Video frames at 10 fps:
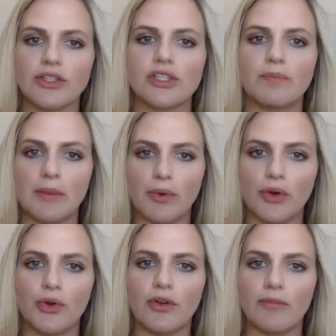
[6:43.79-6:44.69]

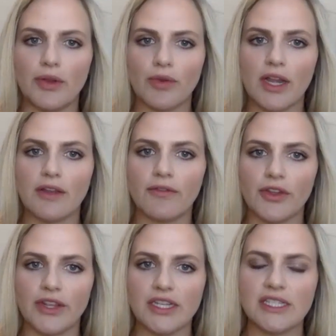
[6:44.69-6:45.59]
people who have been running
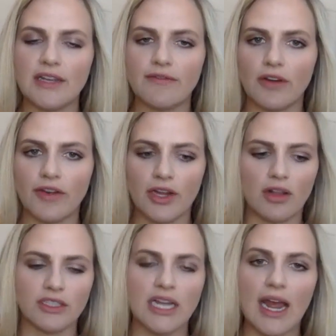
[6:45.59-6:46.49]
for this seat for a very
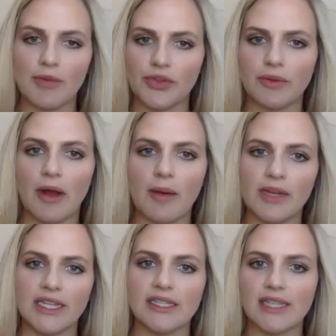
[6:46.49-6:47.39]
long time on the
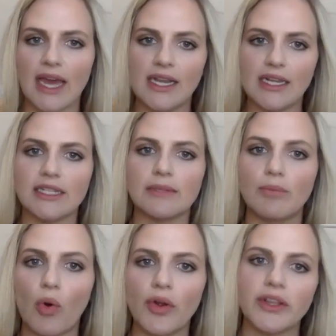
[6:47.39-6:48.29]
Republican side. And it's
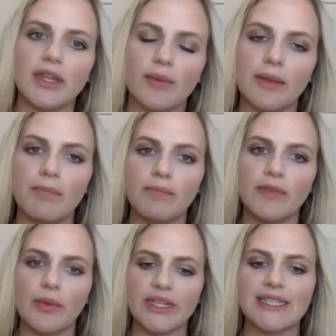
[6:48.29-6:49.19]
important that
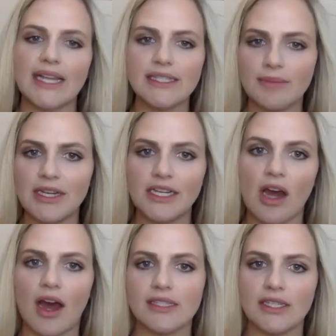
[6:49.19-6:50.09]
we send somebody to
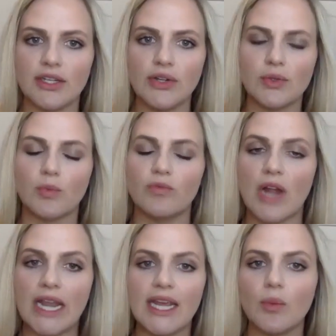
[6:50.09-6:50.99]
Austin who's
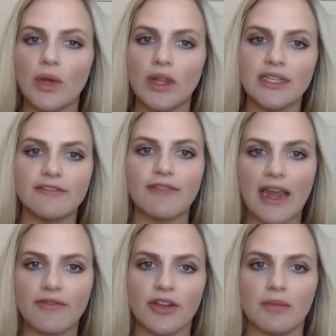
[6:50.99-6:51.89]
ready and willing to
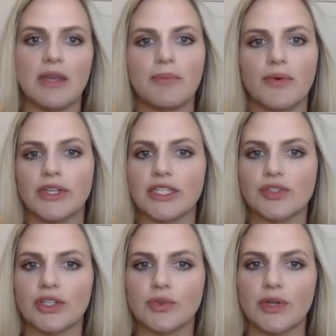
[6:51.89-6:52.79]
fight for the people in
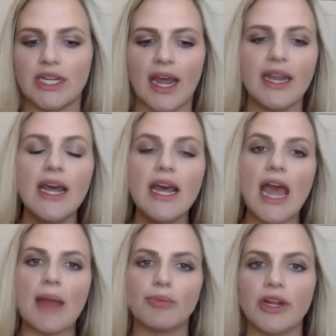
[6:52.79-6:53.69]
District 29
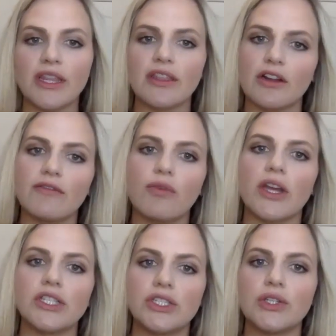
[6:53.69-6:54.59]
and bring their
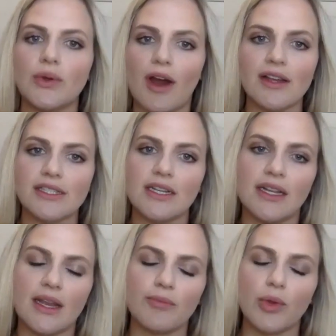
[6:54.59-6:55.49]
voice to Austin.
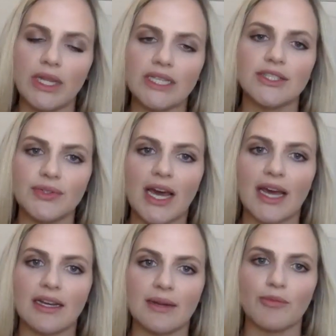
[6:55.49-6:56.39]
And I'm willing to do
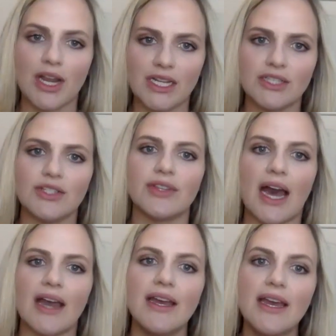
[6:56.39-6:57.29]
that, and I'm ready to do
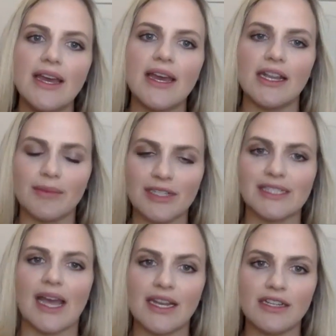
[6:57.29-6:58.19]
that, and I'm
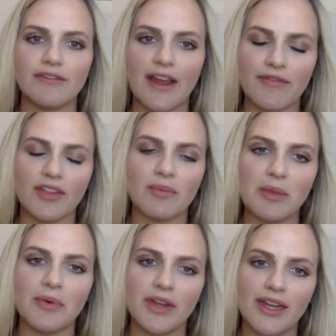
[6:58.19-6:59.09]
excited to fight for the
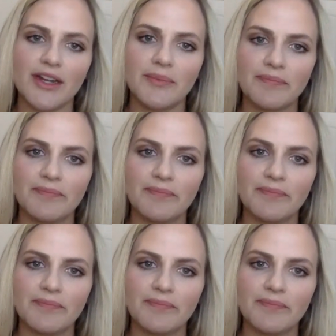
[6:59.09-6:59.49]
people here.